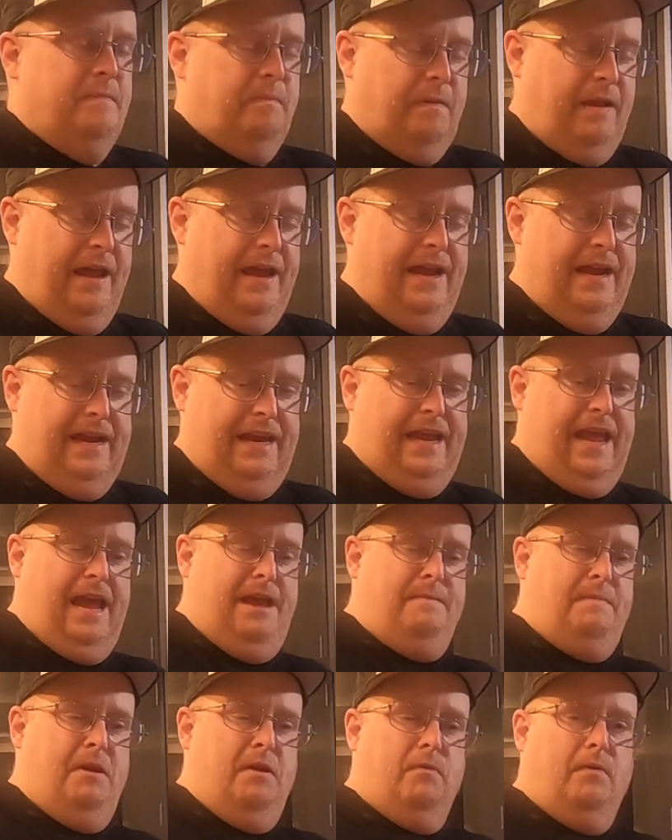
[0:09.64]
playing a
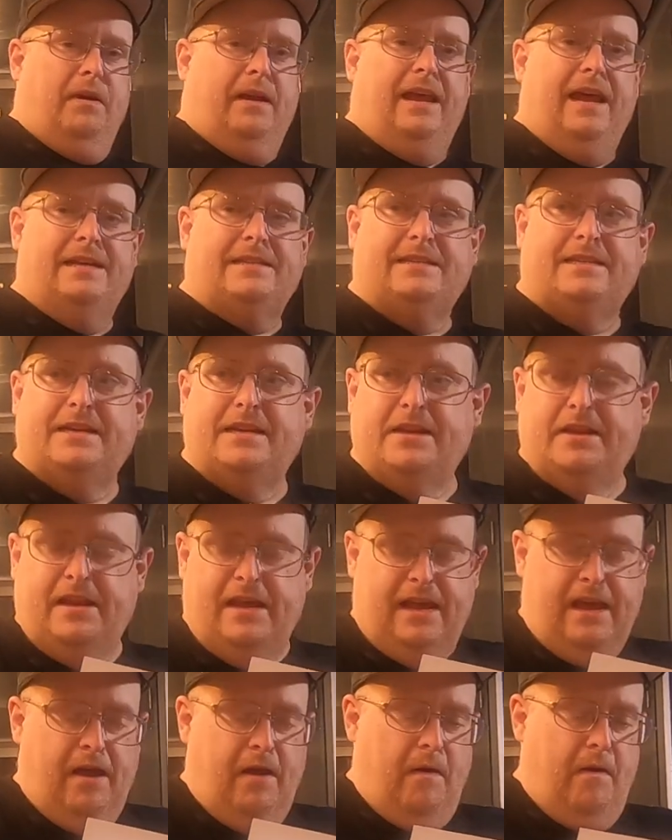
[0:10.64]
game here. We're guessing
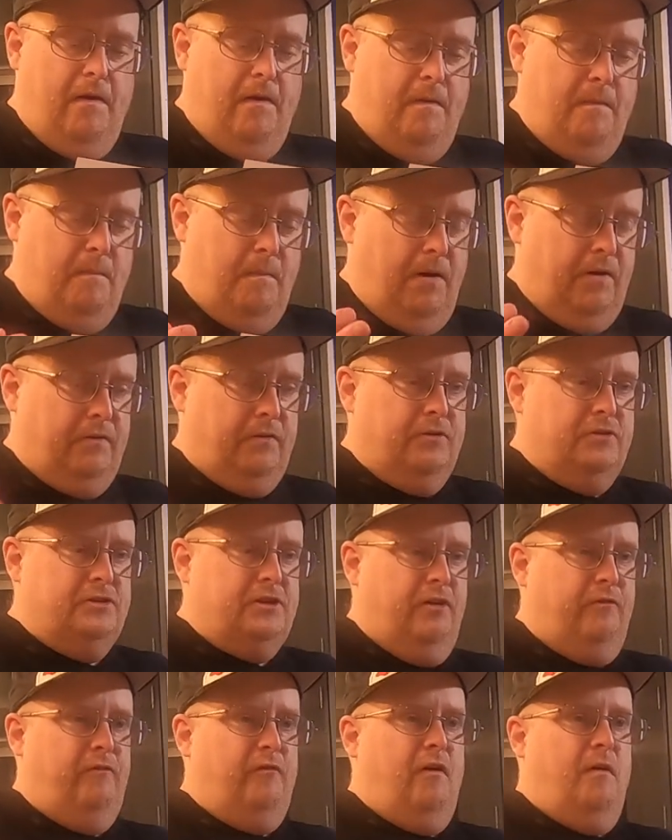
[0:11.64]
the mothers
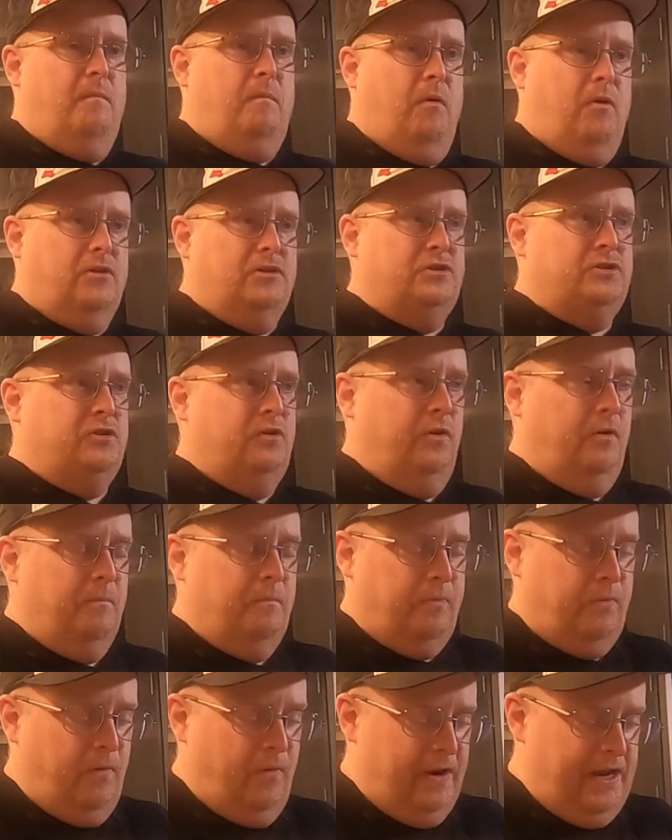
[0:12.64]
of Barstool
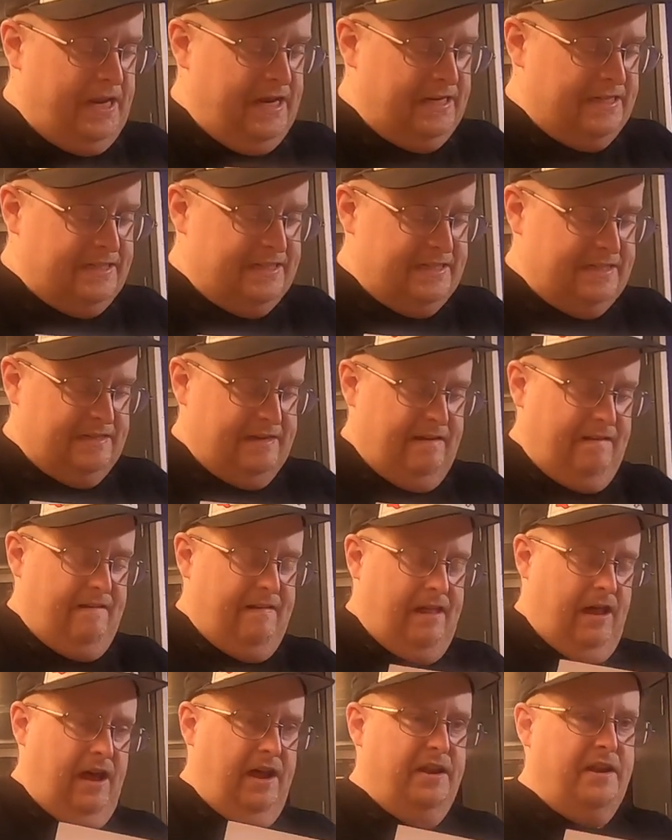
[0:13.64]
employees
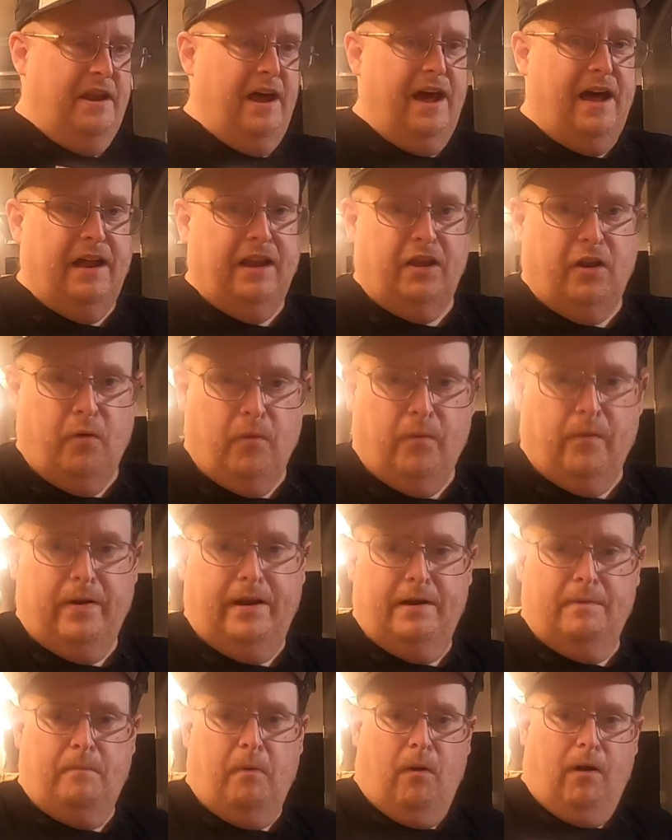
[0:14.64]
on uh,
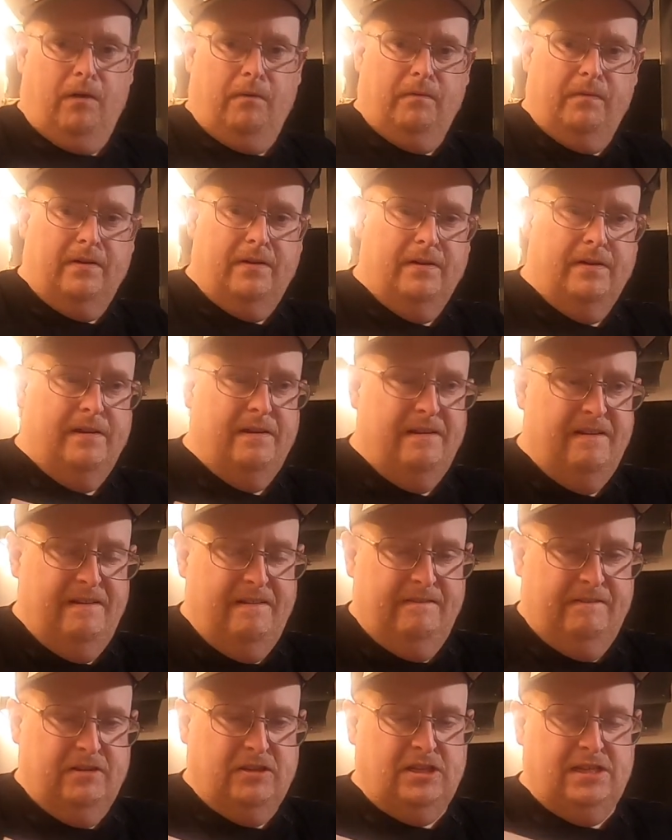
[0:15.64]
lowering the bar,
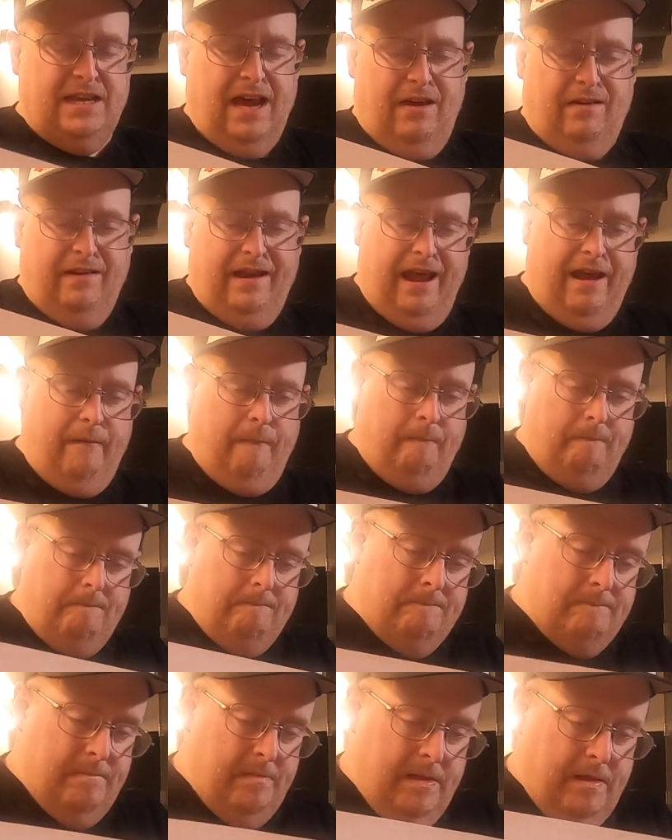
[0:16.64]
which is out now.
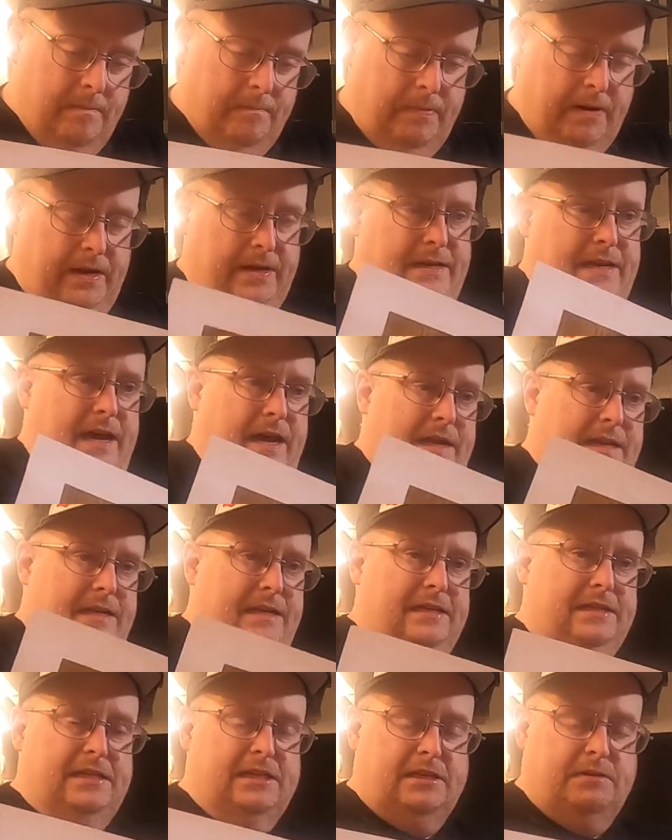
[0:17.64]
But uh,
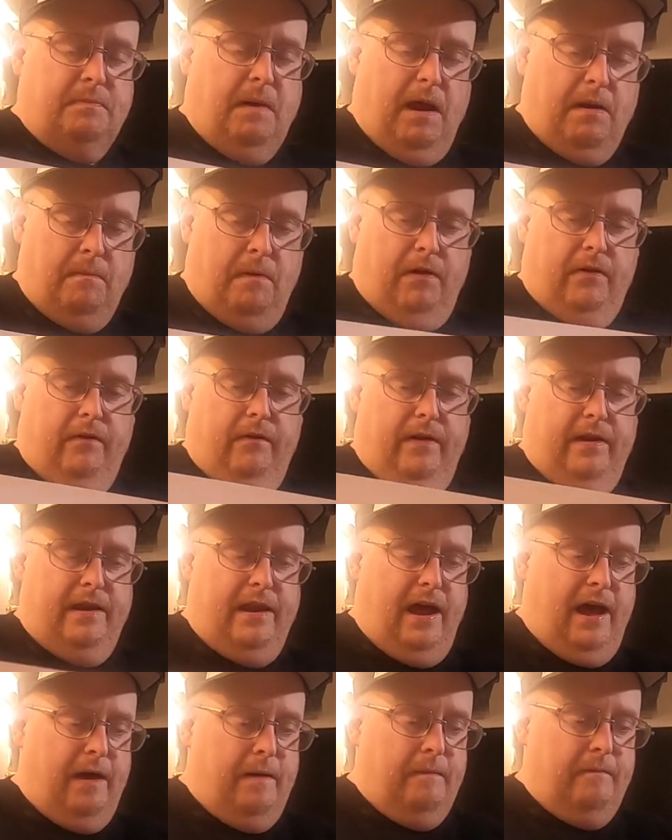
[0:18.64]
this is my mother,
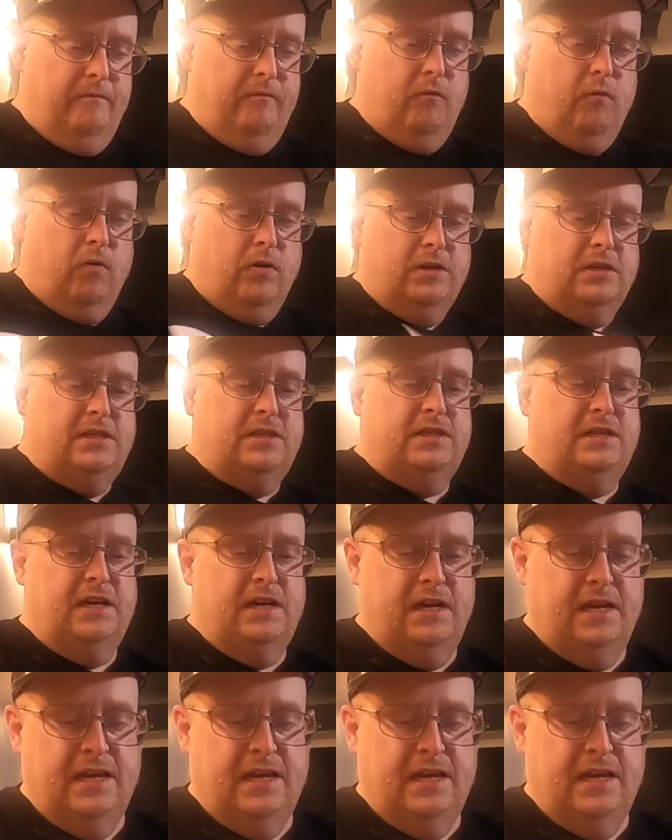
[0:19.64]
and uh, of course,